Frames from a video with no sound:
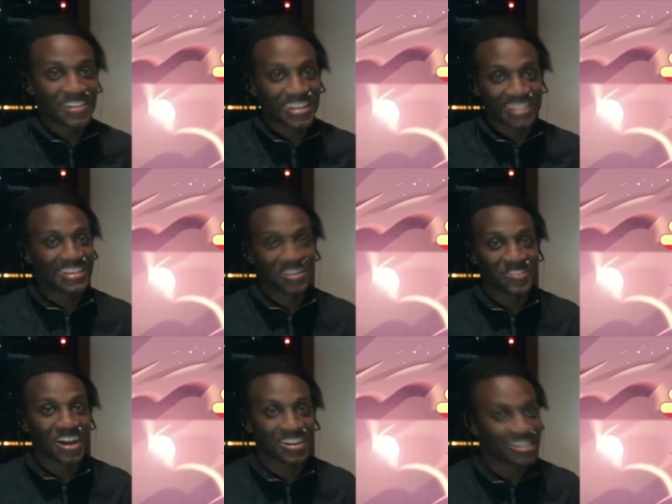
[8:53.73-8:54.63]
anything
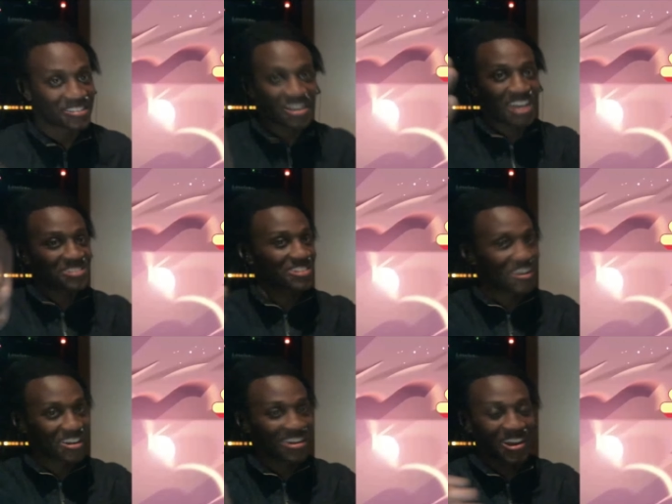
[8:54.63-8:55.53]
about it. You guys should
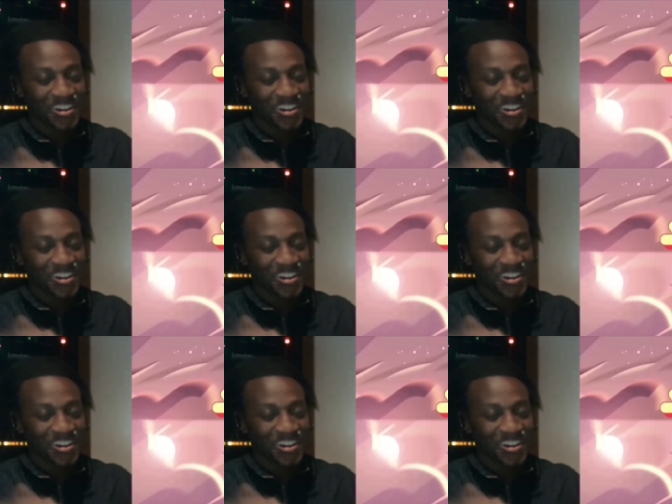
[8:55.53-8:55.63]
already know.